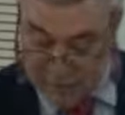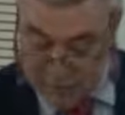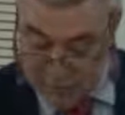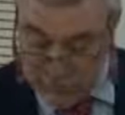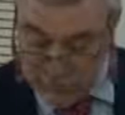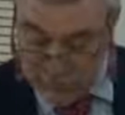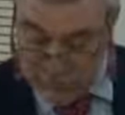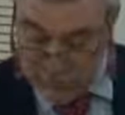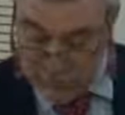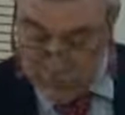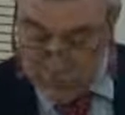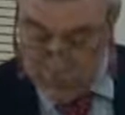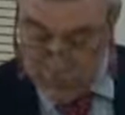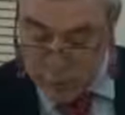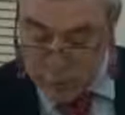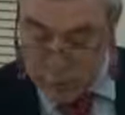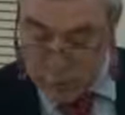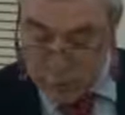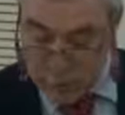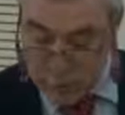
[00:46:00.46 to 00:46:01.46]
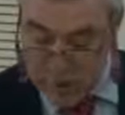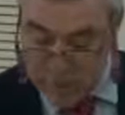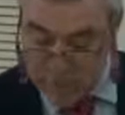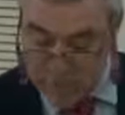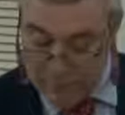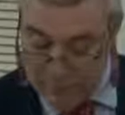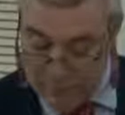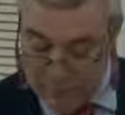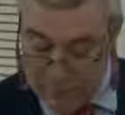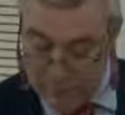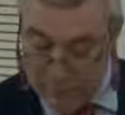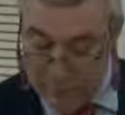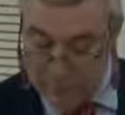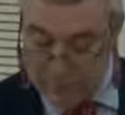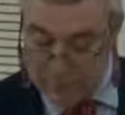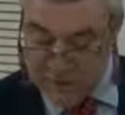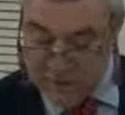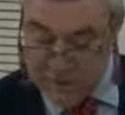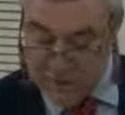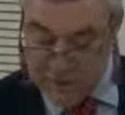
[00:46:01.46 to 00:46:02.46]
screens to help keep
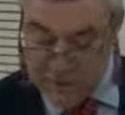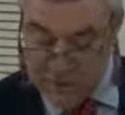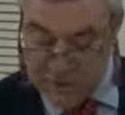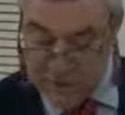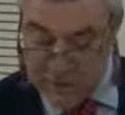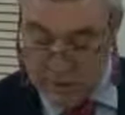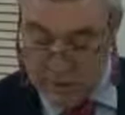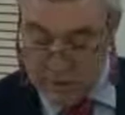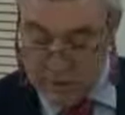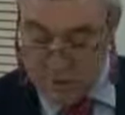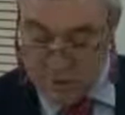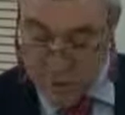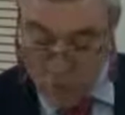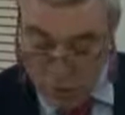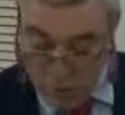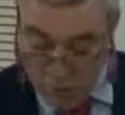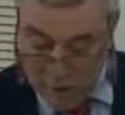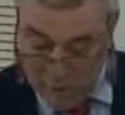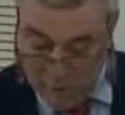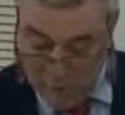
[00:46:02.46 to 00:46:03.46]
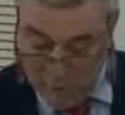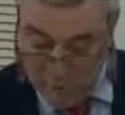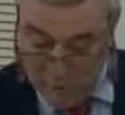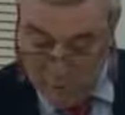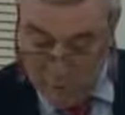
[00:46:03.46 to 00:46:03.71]
the temperature lower,